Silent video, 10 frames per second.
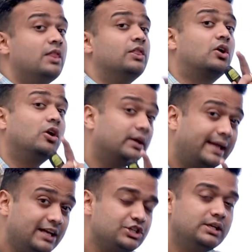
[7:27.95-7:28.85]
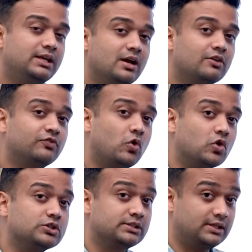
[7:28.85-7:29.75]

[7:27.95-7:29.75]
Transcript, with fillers: The collocation here, of course,